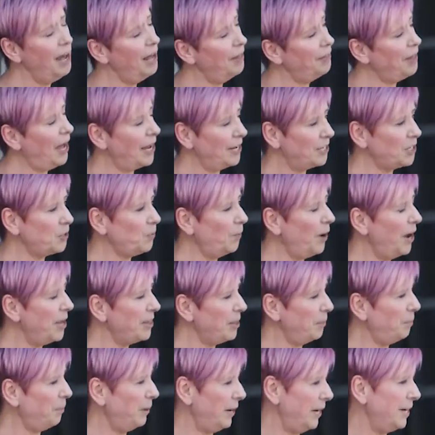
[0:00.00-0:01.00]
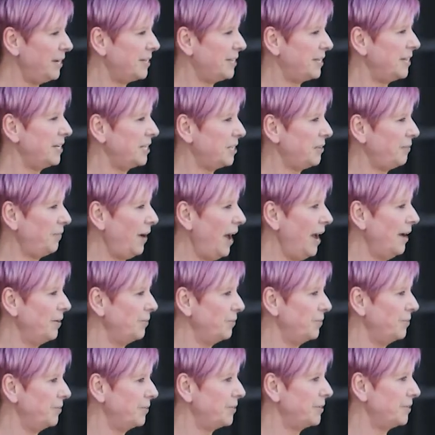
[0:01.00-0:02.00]
that's where the peace is
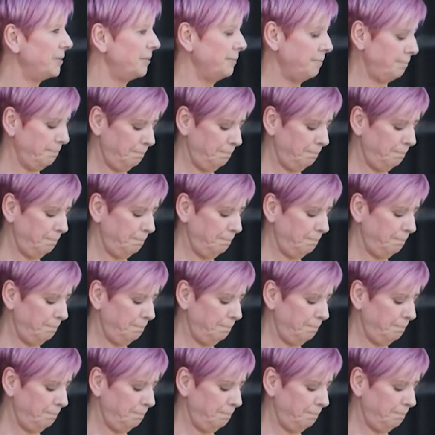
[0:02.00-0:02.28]
found.